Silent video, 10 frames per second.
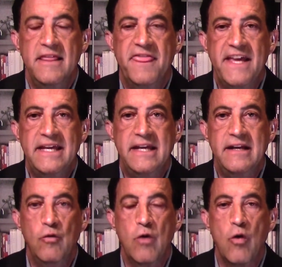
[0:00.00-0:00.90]

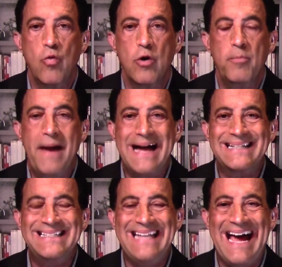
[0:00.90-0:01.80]
thinking, well, we'll
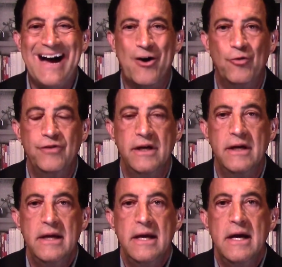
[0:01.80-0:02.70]
back down